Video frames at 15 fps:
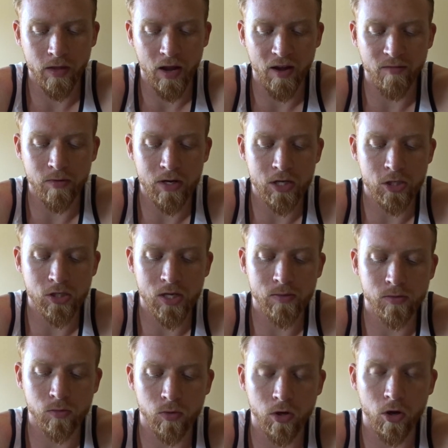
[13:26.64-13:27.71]
I've been in
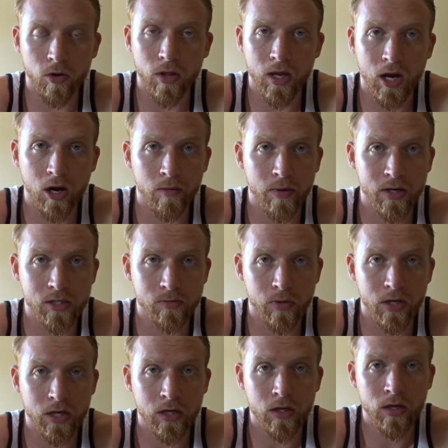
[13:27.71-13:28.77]
gyms where all they care about is
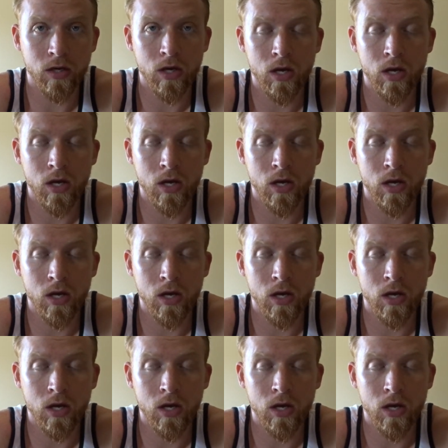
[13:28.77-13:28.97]
money,